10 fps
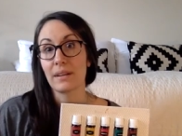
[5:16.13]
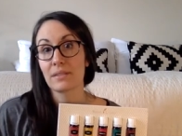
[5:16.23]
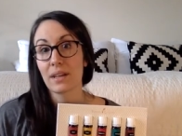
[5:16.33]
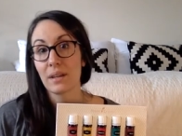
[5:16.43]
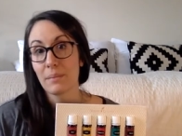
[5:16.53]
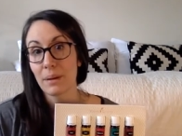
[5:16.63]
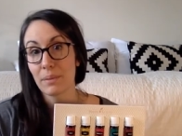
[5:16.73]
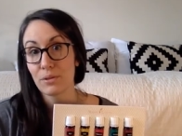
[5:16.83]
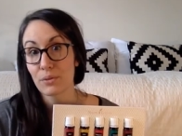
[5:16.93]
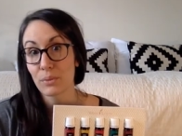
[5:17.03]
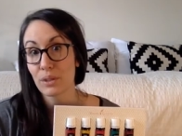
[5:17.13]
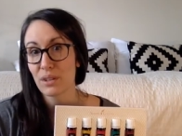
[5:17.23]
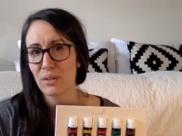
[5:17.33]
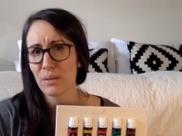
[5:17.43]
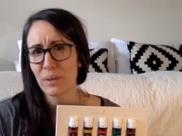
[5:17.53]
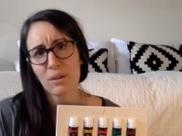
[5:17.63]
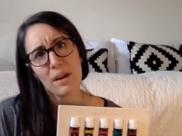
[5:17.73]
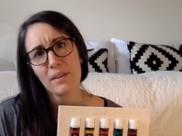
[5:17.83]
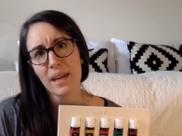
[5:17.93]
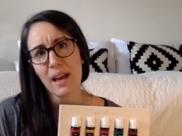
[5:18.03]
outside my bedroom window and we don't
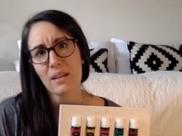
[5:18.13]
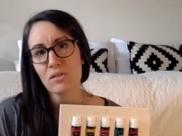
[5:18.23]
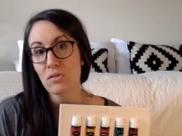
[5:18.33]
have a cat,